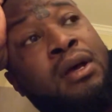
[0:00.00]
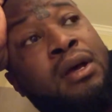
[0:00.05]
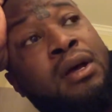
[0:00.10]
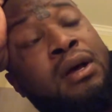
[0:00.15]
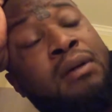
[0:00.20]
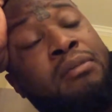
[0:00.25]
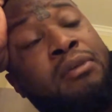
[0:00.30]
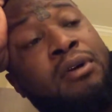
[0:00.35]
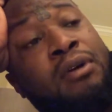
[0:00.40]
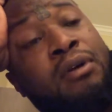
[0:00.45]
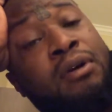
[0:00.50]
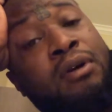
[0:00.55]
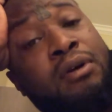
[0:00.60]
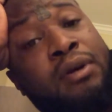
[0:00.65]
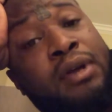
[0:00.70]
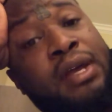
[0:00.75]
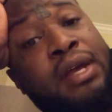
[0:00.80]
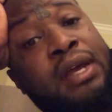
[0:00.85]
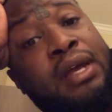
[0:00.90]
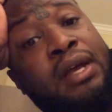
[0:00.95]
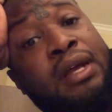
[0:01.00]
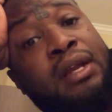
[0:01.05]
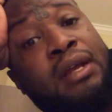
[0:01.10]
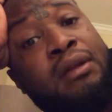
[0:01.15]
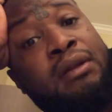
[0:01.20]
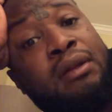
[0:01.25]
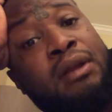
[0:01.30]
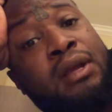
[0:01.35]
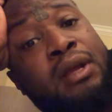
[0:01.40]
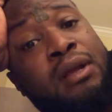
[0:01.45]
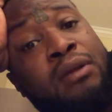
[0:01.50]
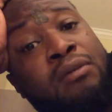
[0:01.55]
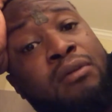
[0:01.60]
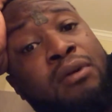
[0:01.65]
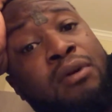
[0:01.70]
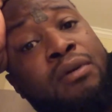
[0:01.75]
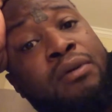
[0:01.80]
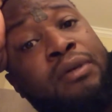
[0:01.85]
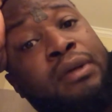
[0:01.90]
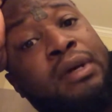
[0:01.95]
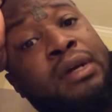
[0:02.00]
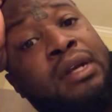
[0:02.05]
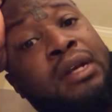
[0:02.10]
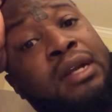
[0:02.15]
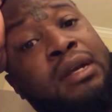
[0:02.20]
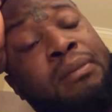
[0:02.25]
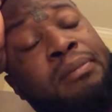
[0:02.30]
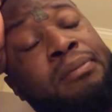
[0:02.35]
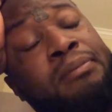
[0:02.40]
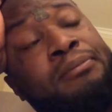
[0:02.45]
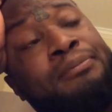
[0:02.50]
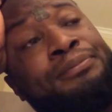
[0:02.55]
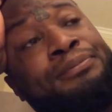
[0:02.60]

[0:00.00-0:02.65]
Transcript: I'm gonna go ahead and roll the clip.